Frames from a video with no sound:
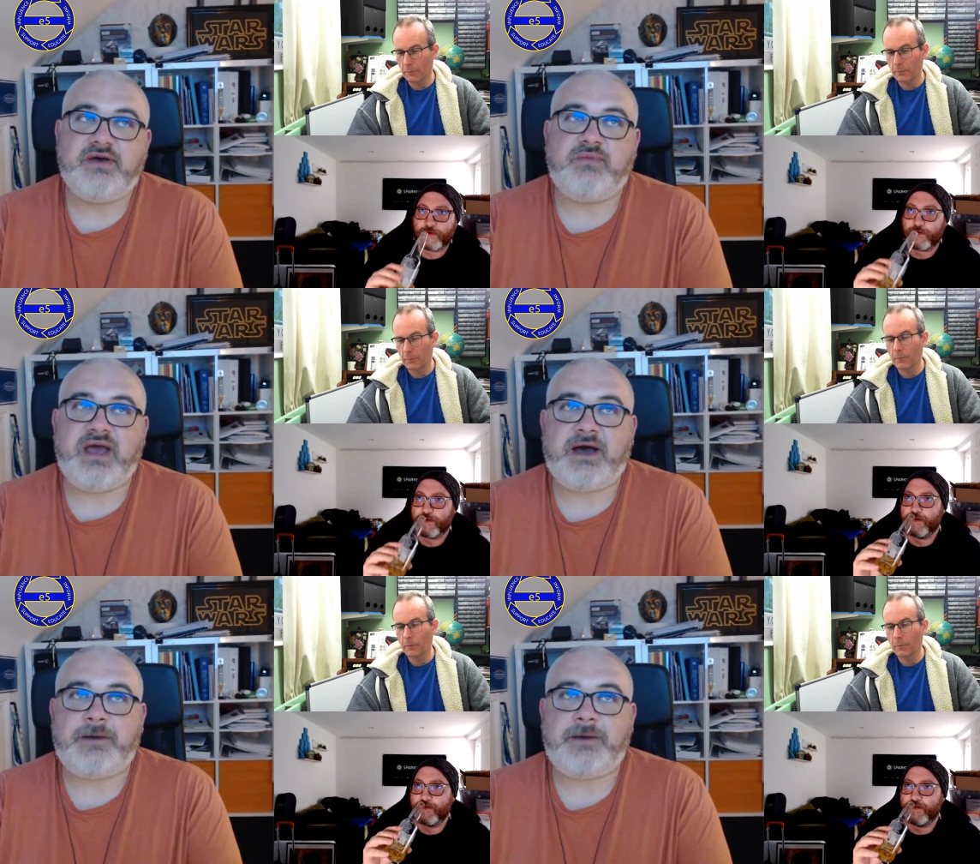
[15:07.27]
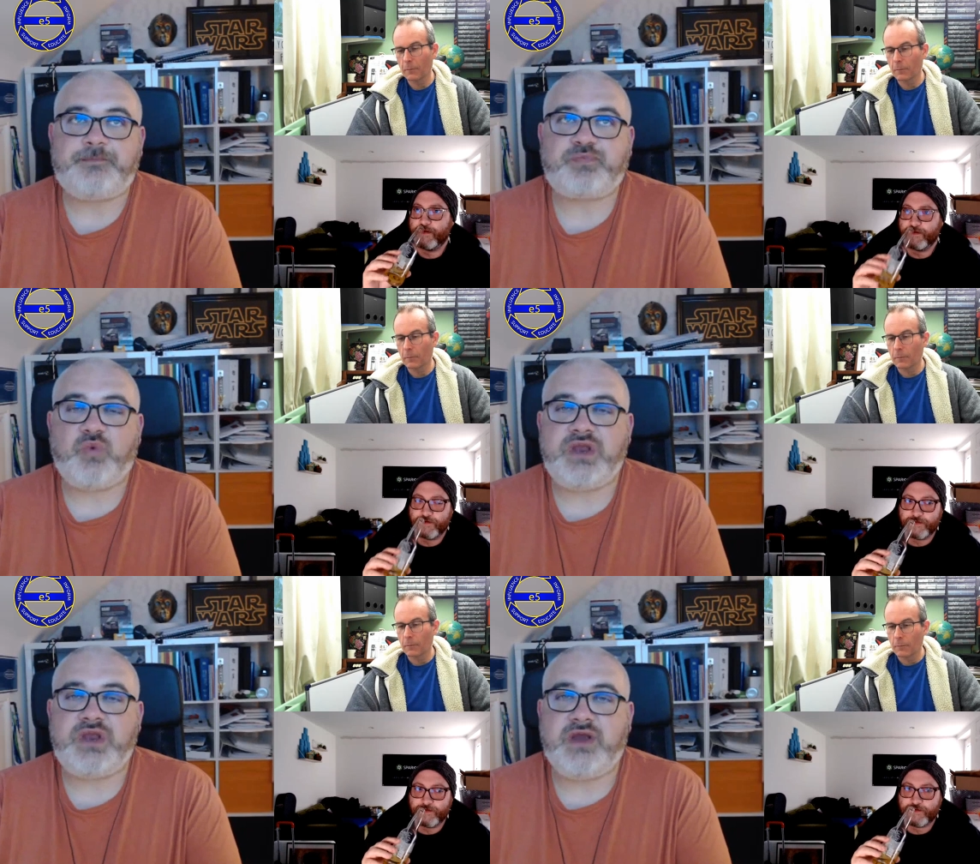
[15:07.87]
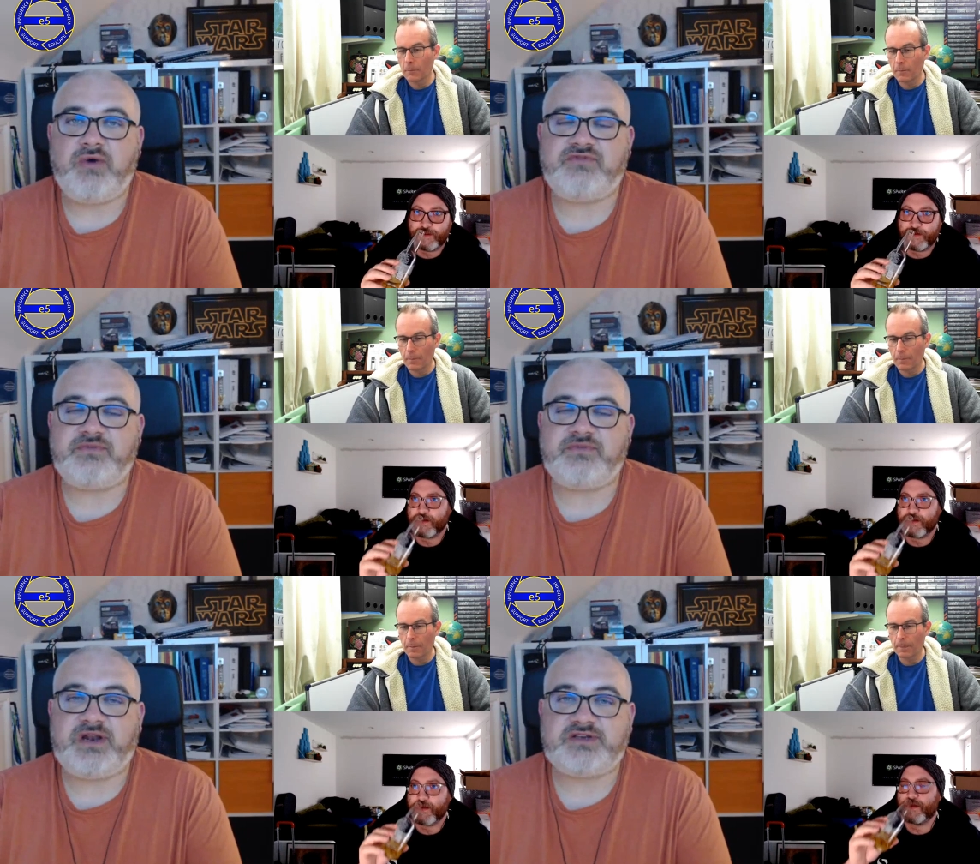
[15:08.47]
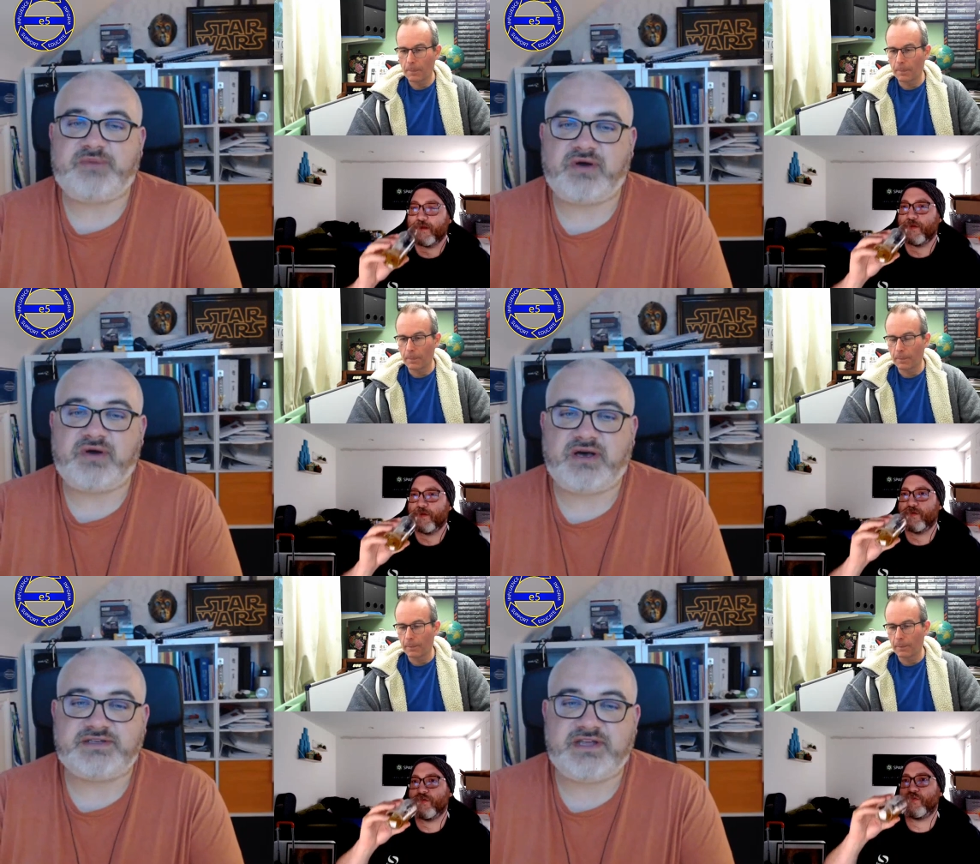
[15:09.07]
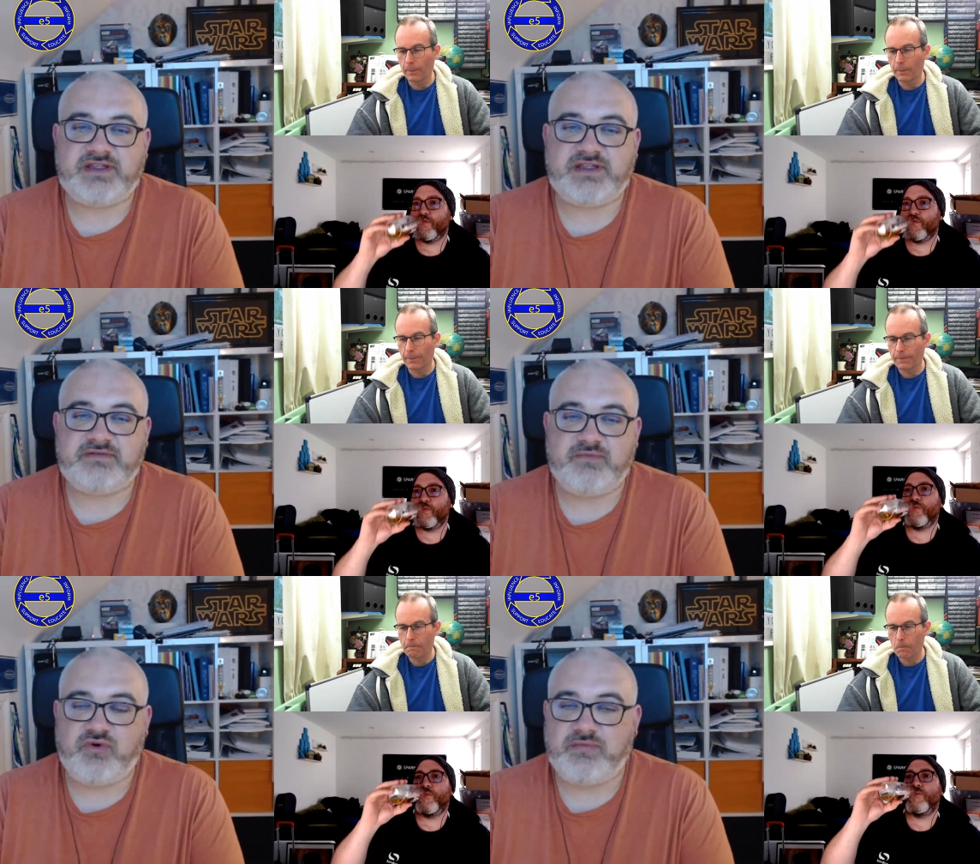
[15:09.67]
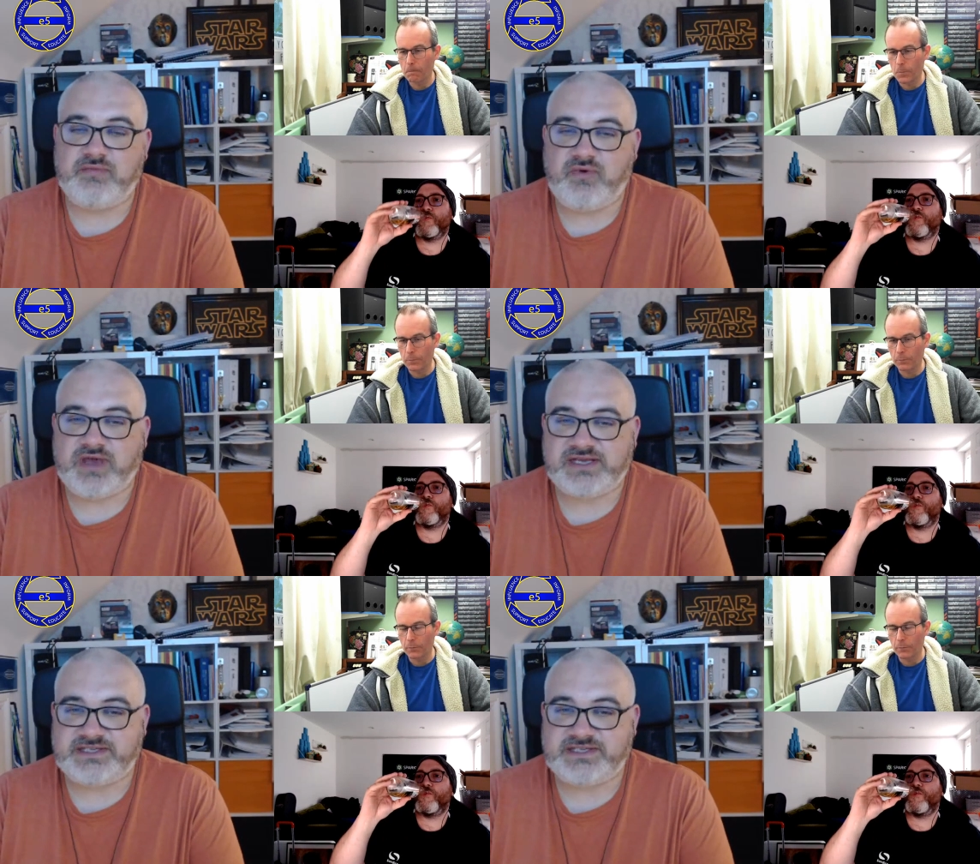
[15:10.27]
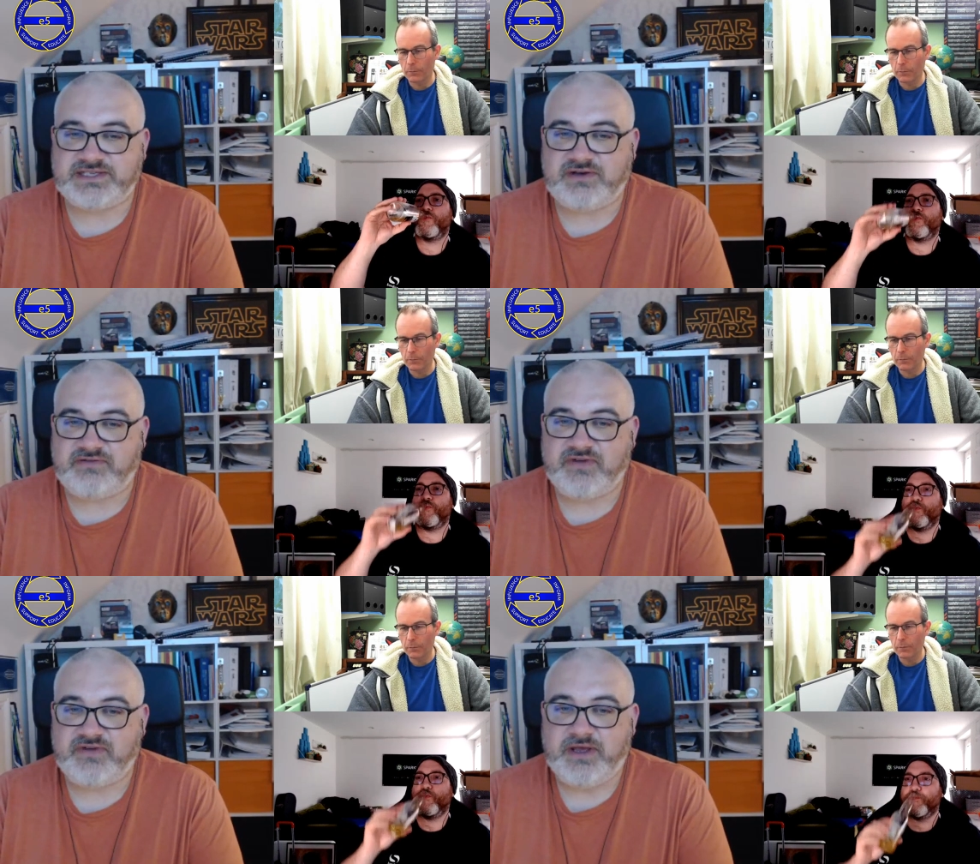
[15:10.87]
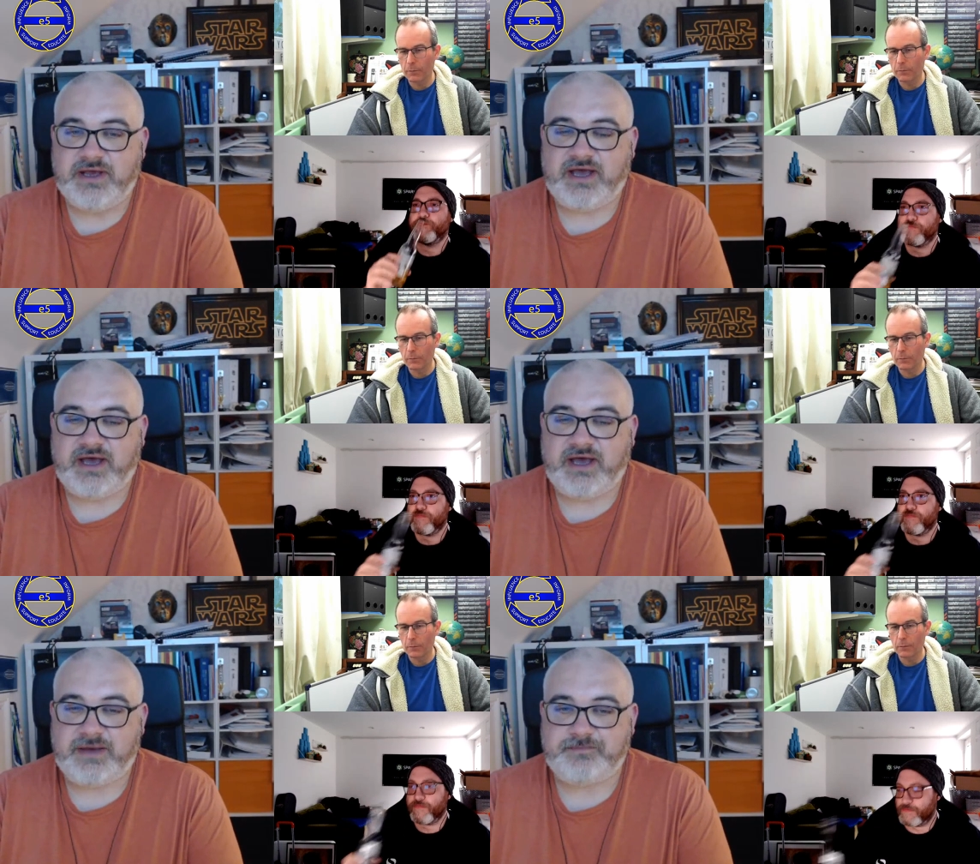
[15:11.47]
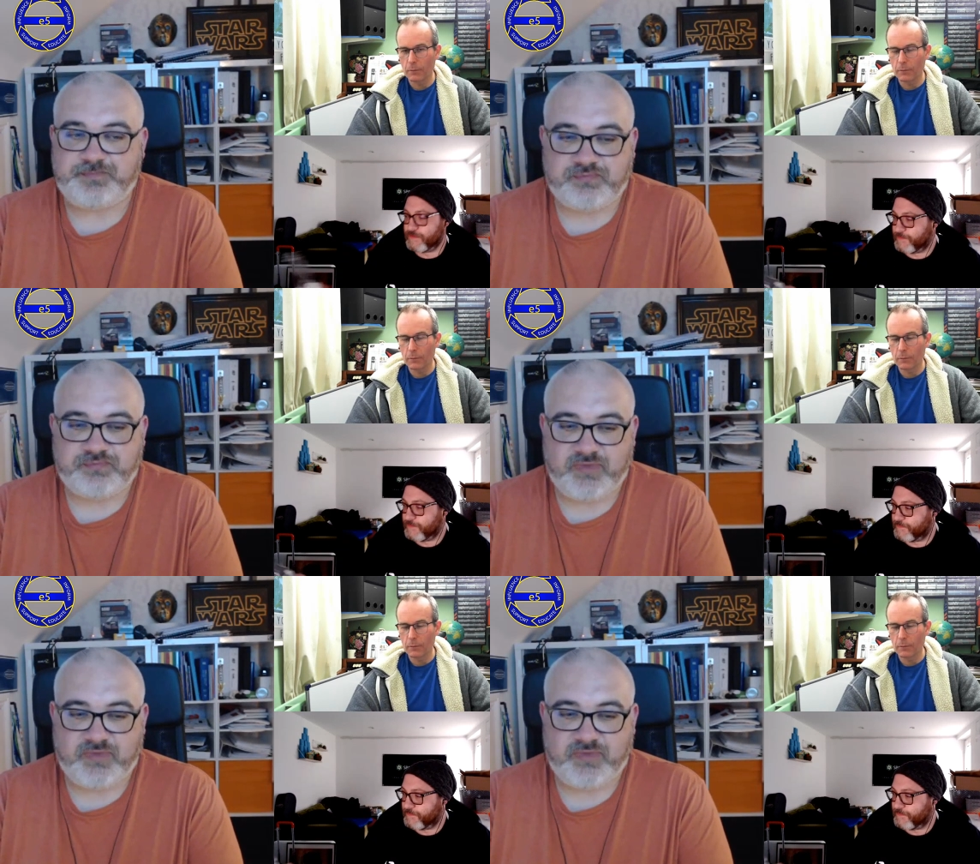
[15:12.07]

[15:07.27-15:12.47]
Speaker 1: where we know from the last podcast that there are more and more cases of um,